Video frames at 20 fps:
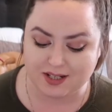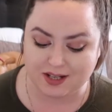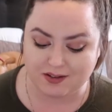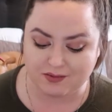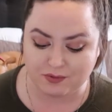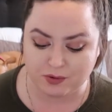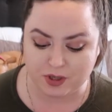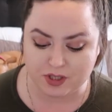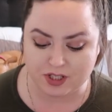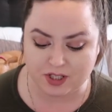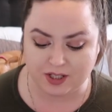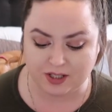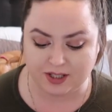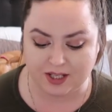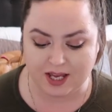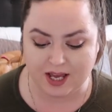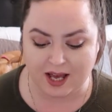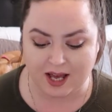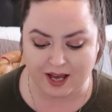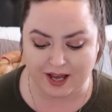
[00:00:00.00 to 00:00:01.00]

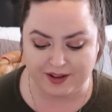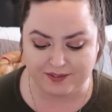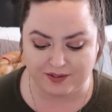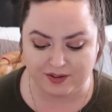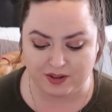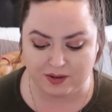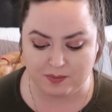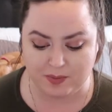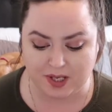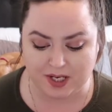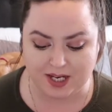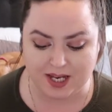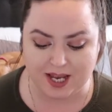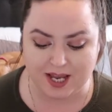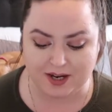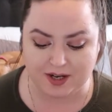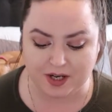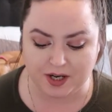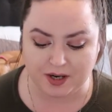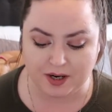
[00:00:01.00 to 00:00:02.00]
unfortunately high for the
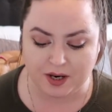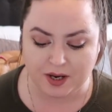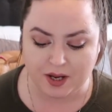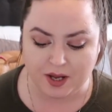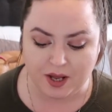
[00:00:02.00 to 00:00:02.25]
mediator.